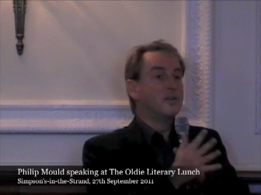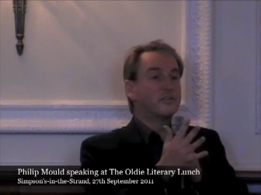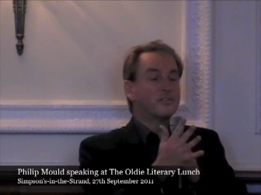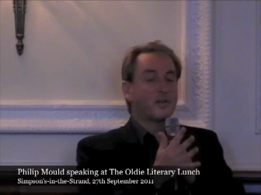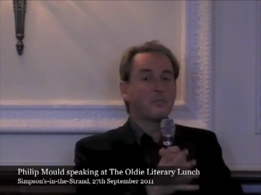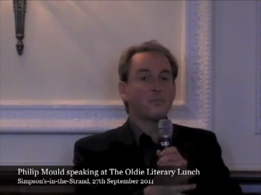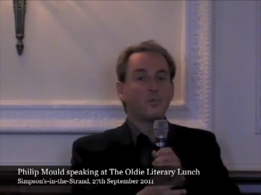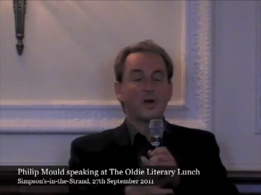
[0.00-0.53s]

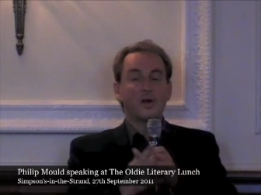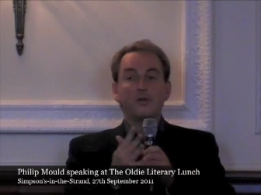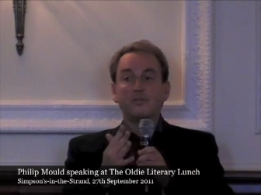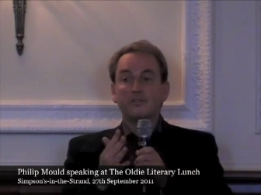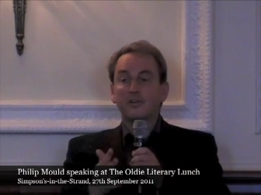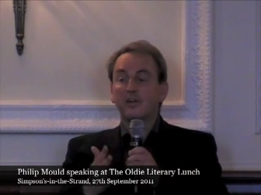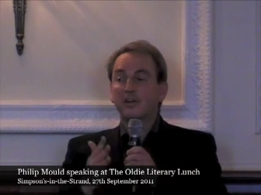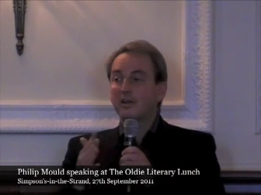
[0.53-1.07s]
somewhere
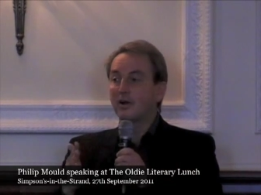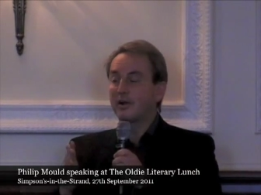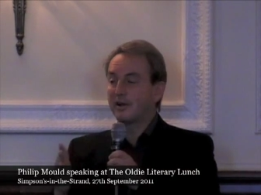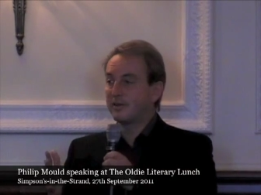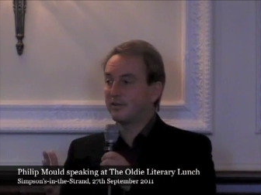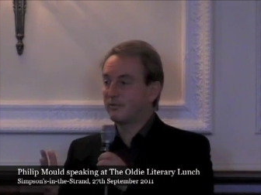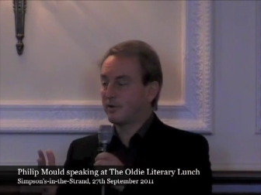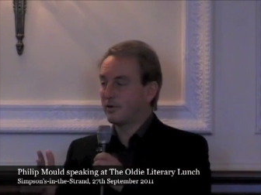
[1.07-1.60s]
who's done an art
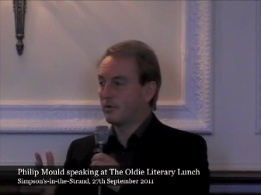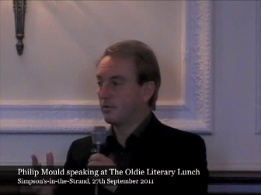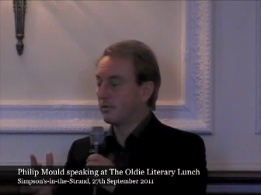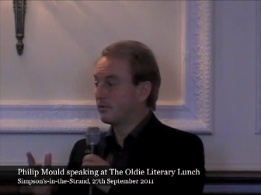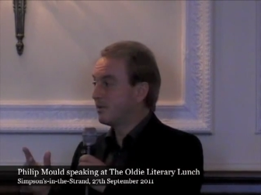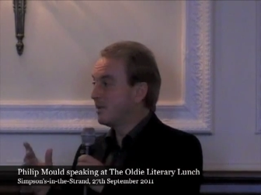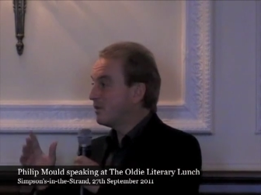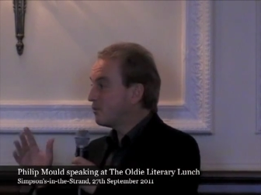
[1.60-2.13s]
history
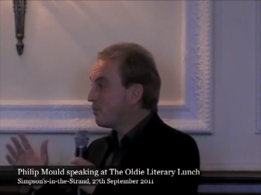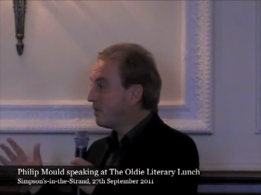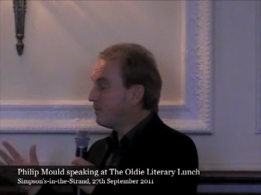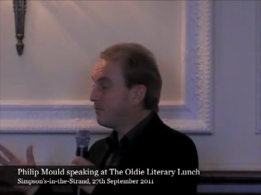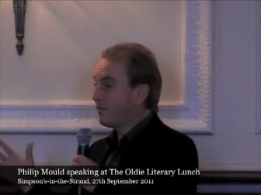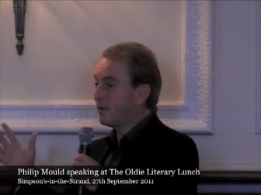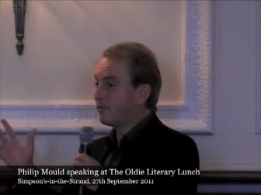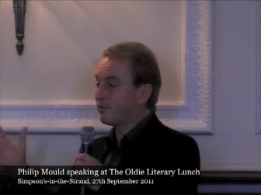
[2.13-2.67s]
course.
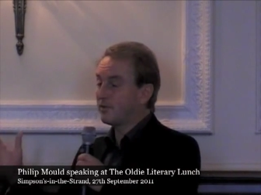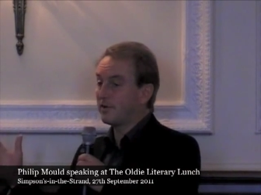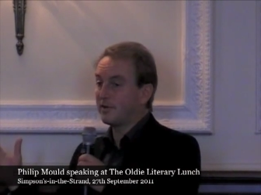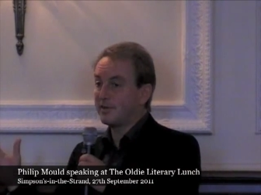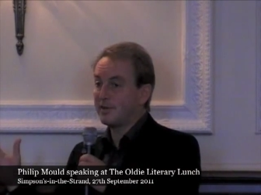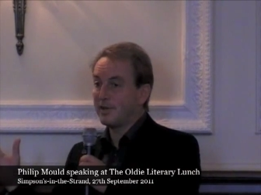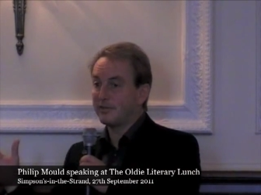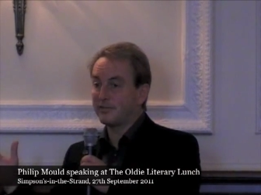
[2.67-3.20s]
25,
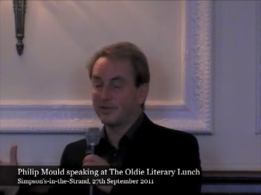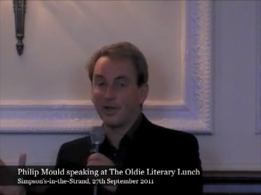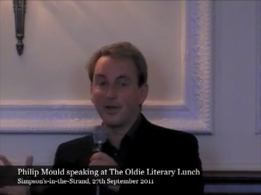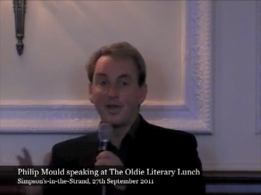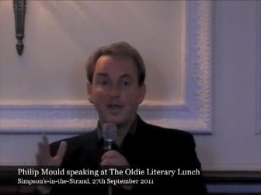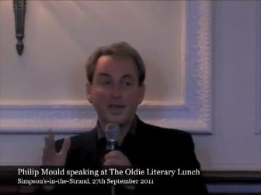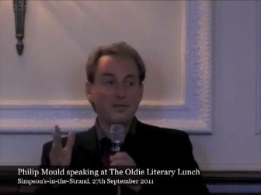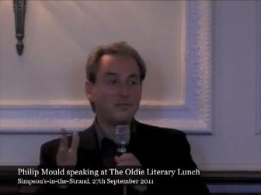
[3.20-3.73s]
30 years ago,
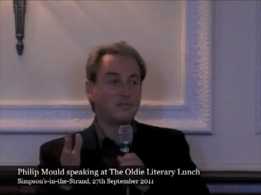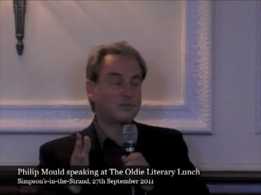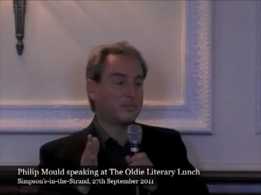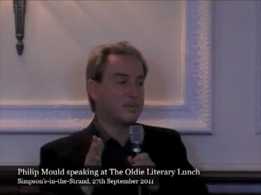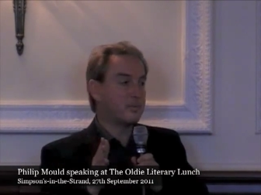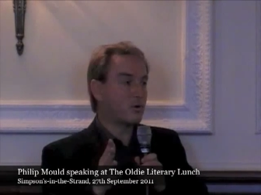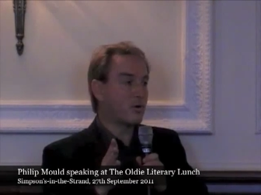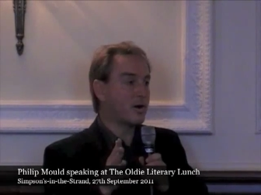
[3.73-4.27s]
it used
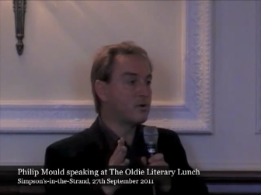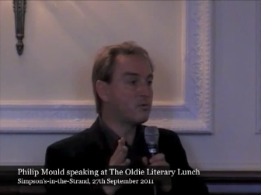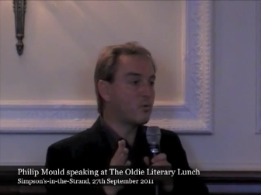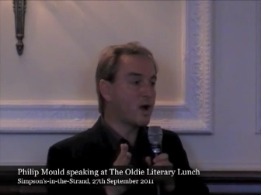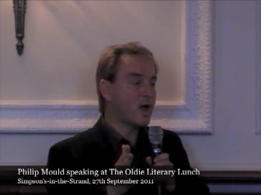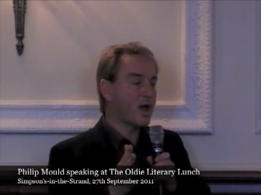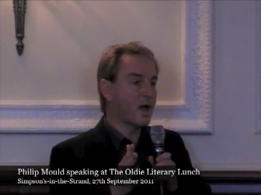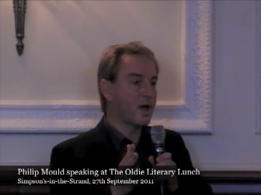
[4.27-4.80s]
to be quite
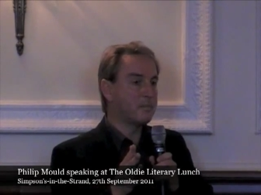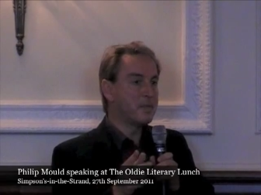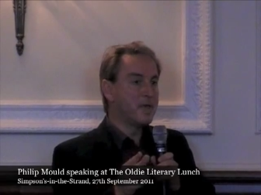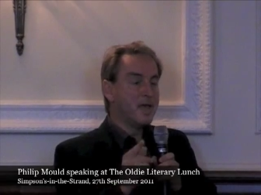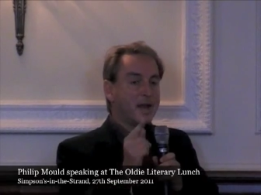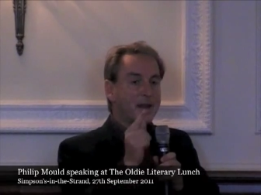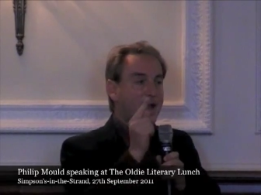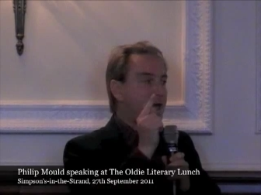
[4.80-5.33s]
rare.
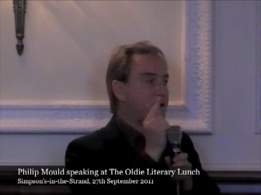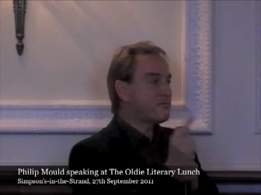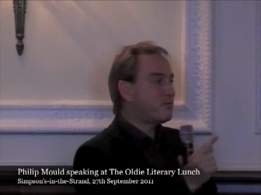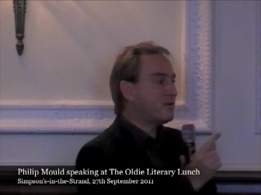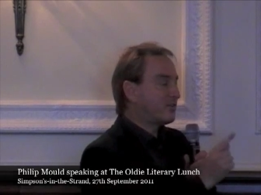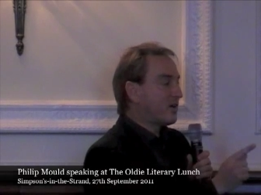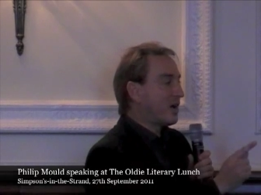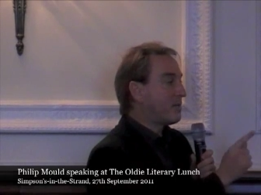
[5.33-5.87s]
Now,
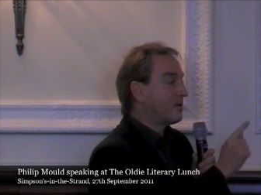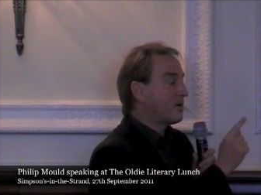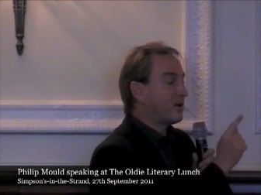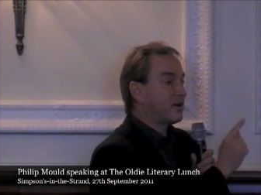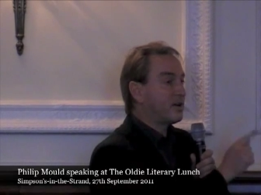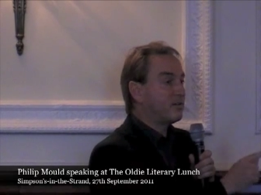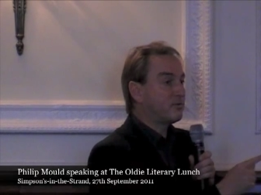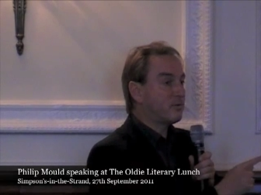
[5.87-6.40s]
every time an
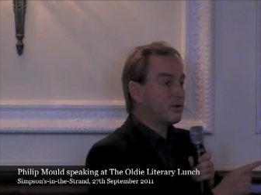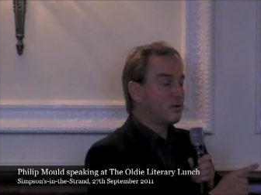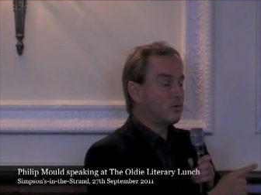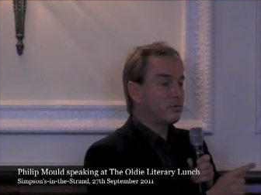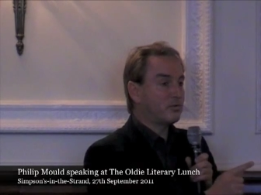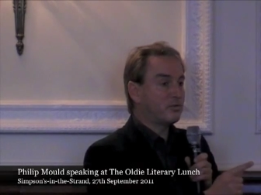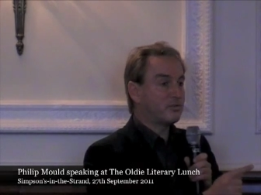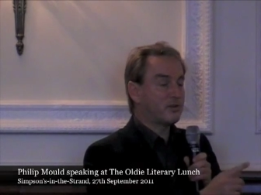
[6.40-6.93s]
art history
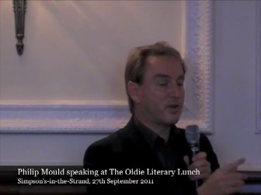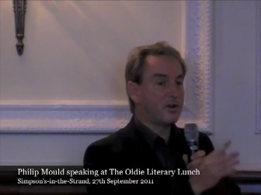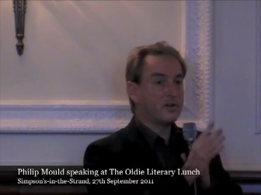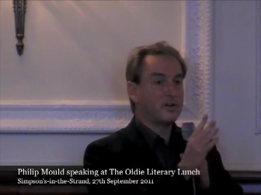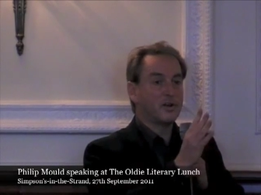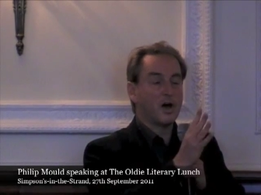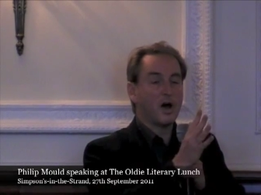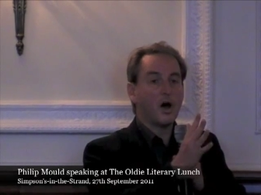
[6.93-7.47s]
course is done,
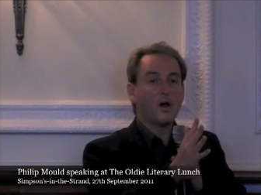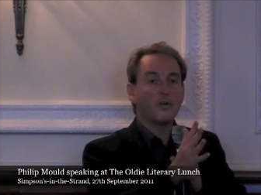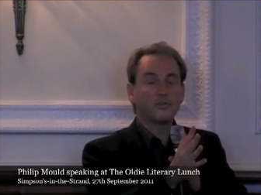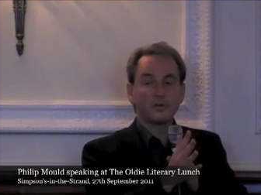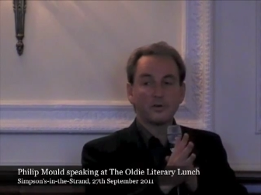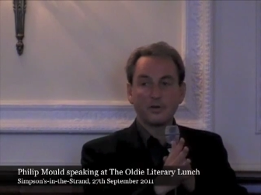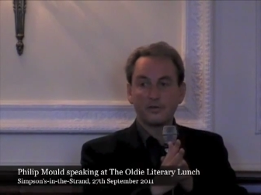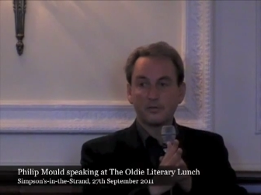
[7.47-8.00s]
an
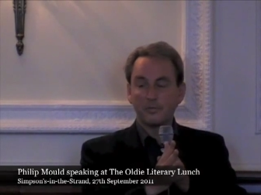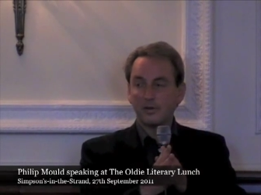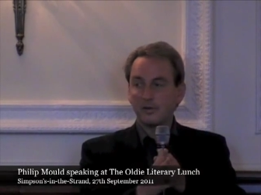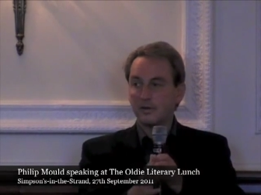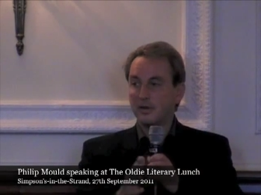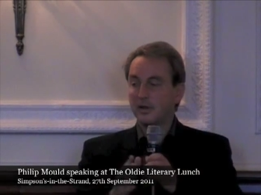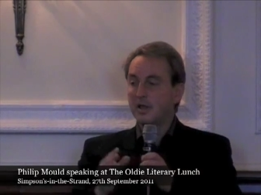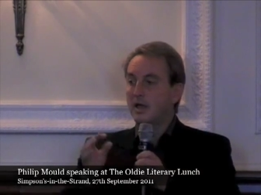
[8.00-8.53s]
article is
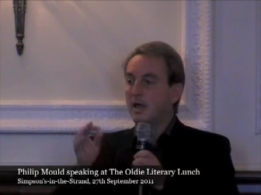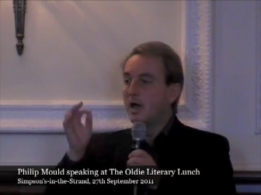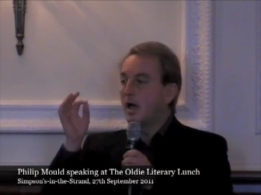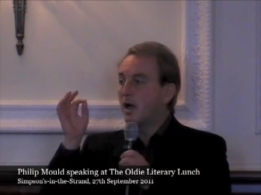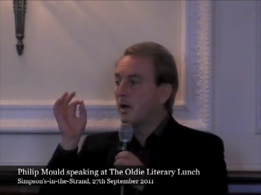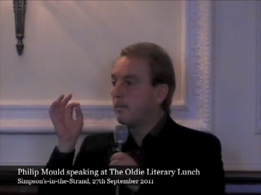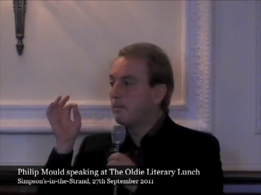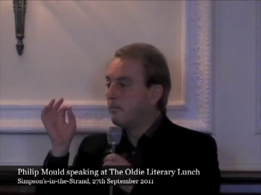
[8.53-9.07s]
written,
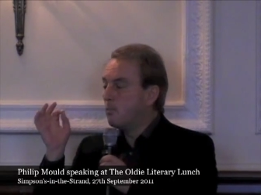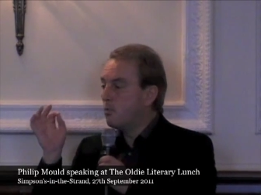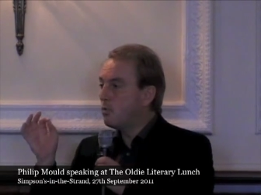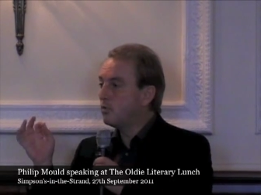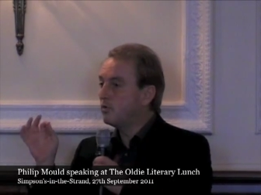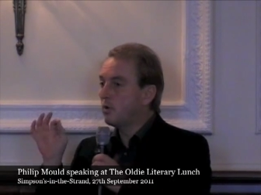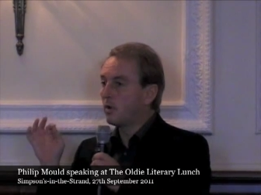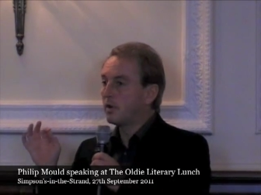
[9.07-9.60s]

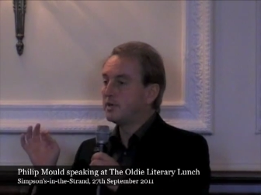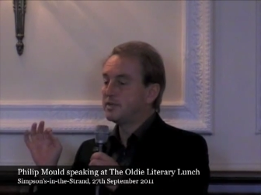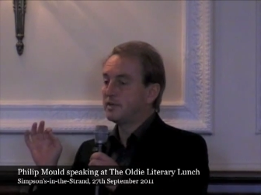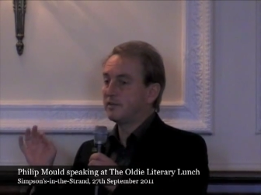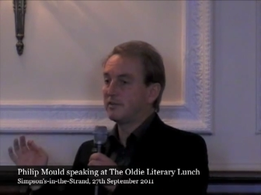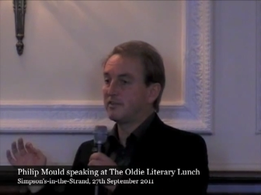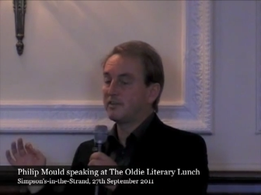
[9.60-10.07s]
more knowledge is